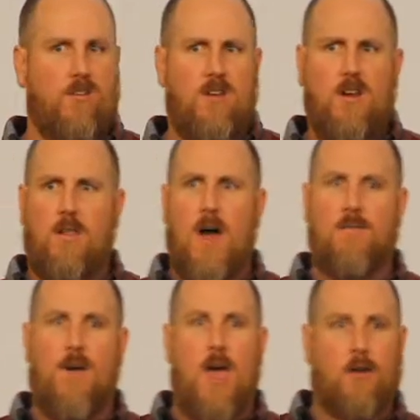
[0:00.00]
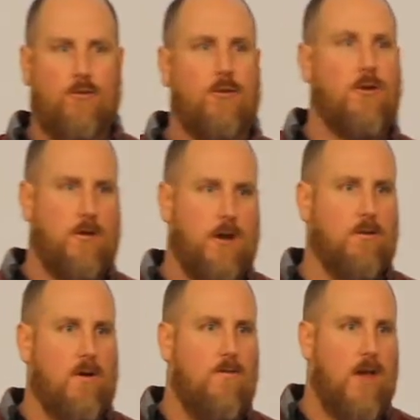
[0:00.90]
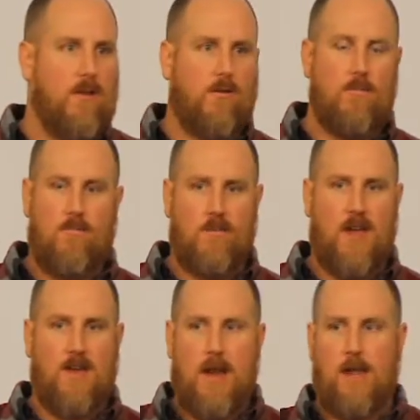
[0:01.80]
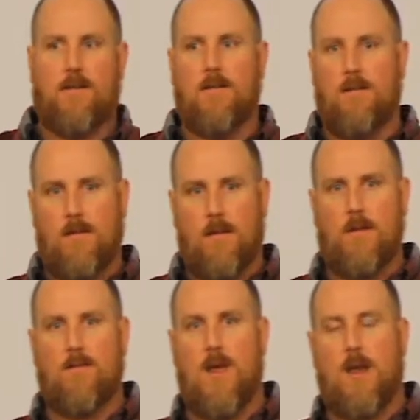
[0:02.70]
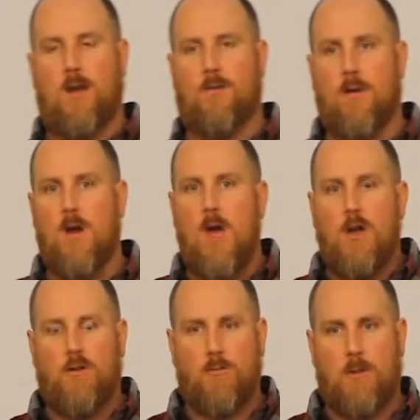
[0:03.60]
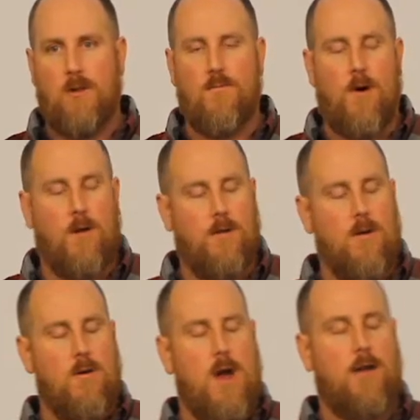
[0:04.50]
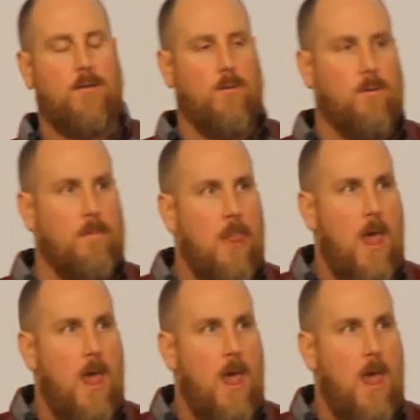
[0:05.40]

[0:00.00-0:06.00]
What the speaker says: She did a lot of extracurricular events. She led dances and things of that nature. She was really involved in her high school.